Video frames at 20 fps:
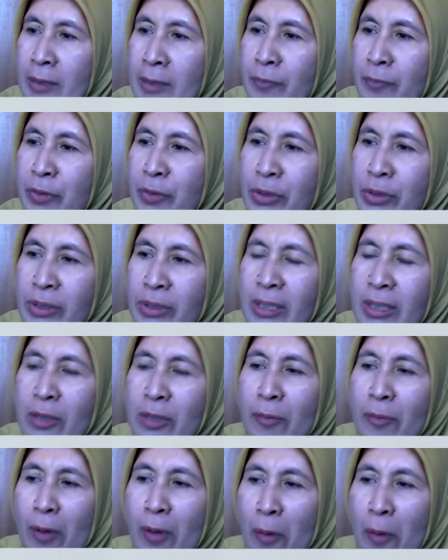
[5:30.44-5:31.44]
Future
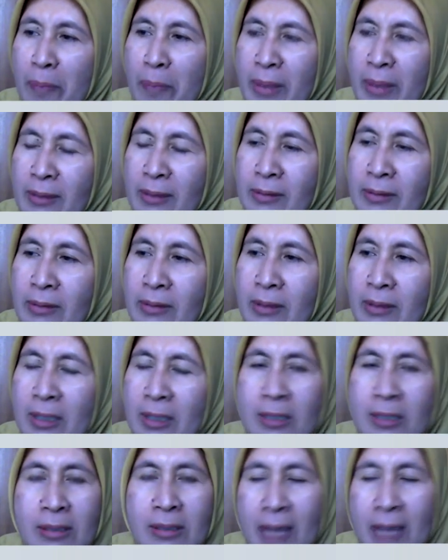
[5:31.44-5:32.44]
development
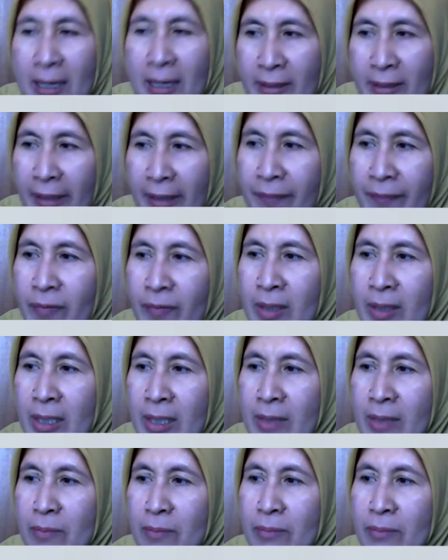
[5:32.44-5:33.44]
is
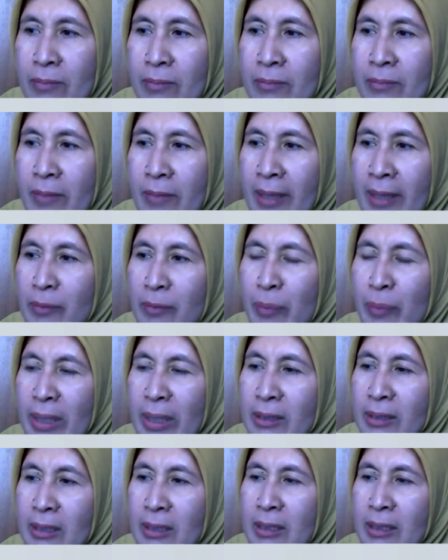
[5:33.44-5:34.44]
directed at
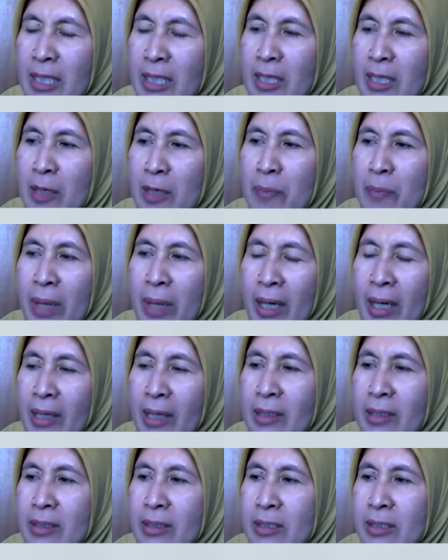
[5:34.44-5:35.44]
maintaining a
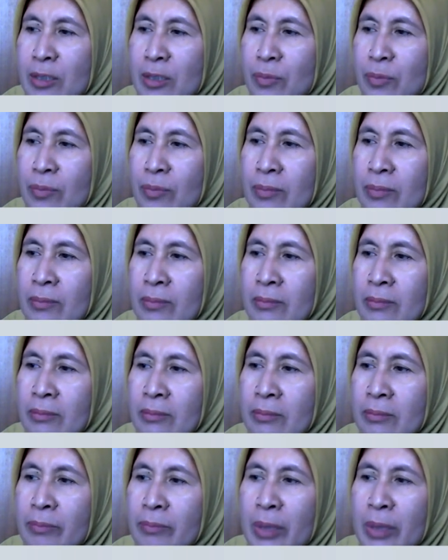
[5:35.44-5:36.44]
balance
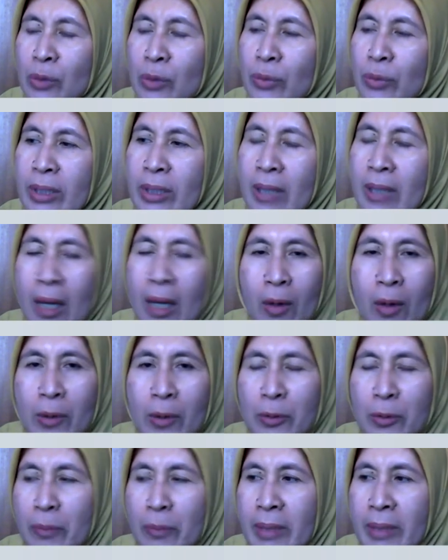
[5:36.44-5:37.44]
between
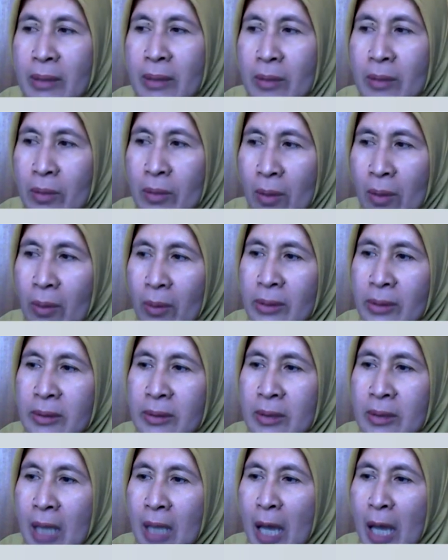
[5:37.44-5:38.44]
economic growth,
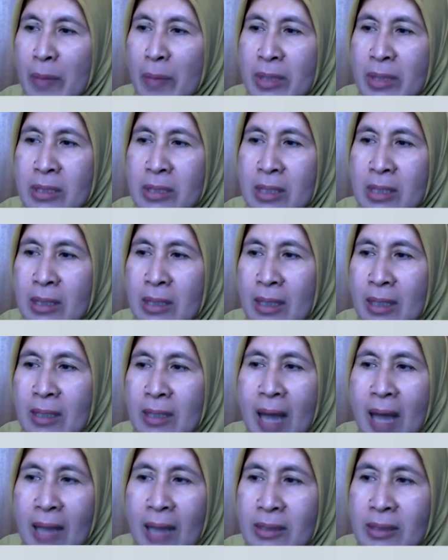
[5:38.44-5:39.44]
emission
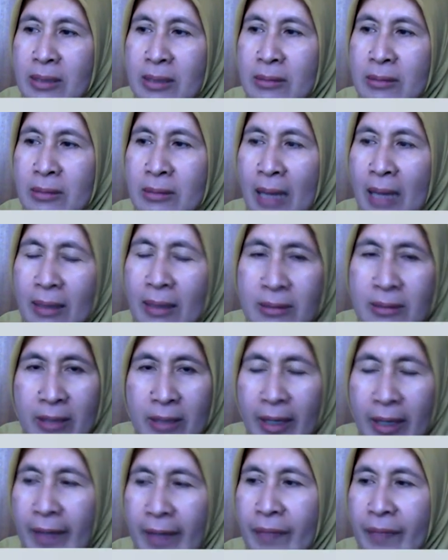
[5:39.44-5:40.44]
reduction
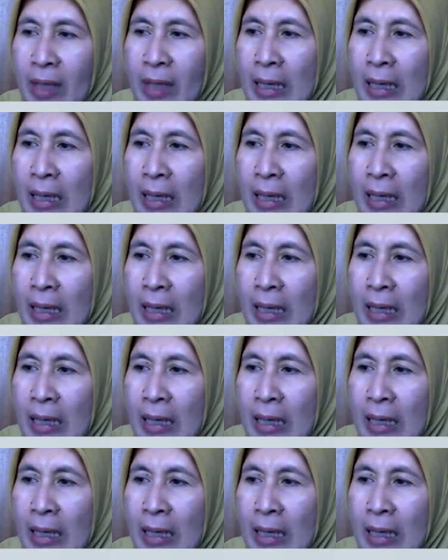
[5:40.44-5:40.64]
target,